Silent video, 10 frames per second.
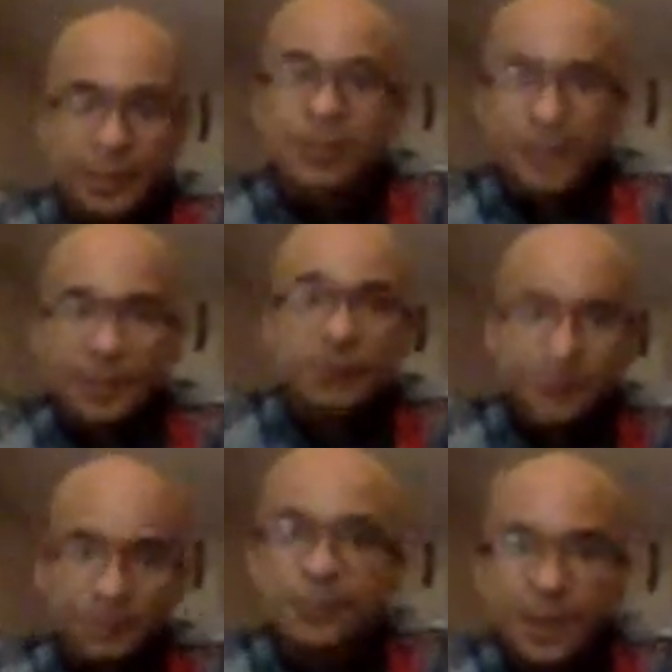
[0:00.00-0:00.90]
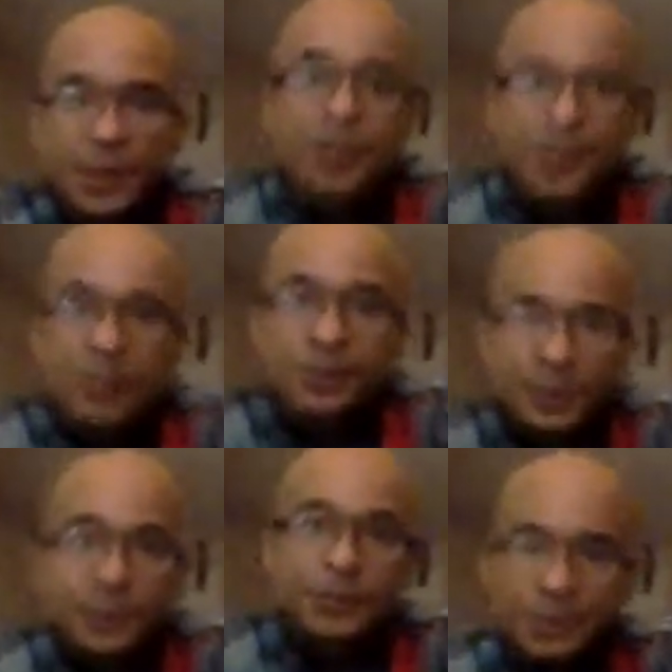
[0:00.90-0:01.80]
Now,
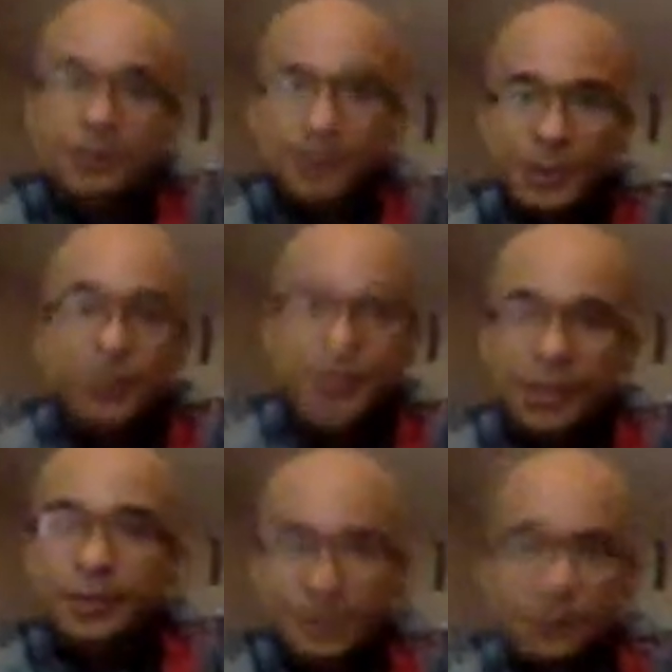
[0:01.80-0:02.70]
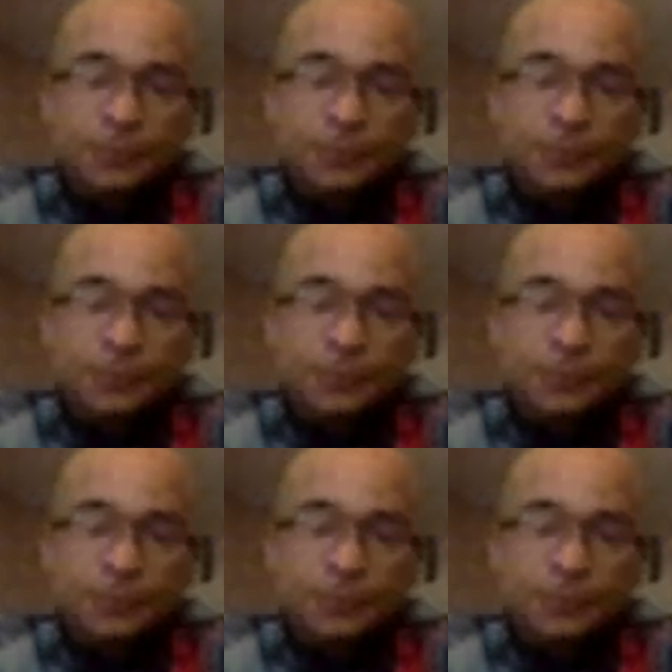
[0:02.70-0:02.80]
you can then